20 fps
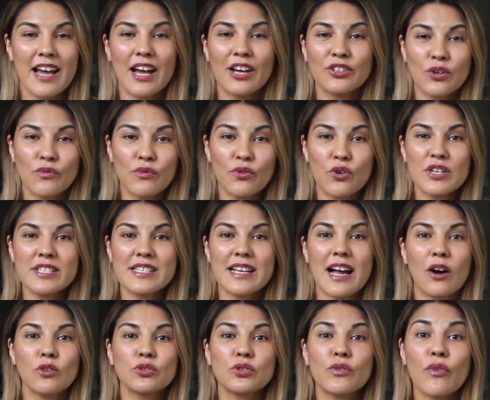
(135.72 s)
And of course,
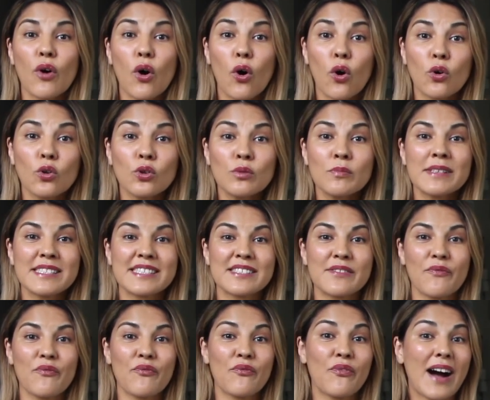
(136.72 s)
out of
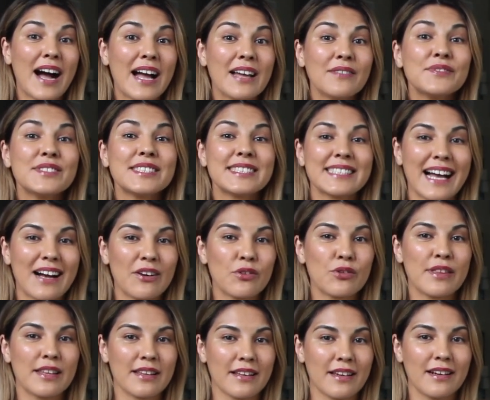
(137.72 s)
almost five
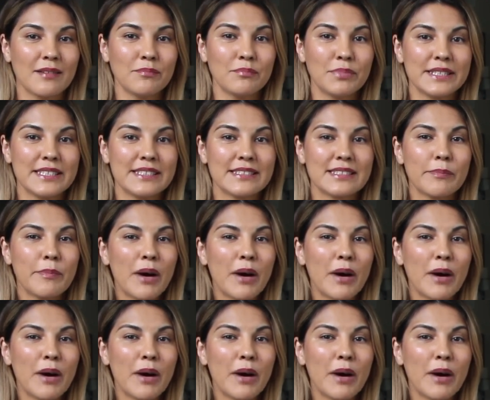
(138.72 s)
thousand companies,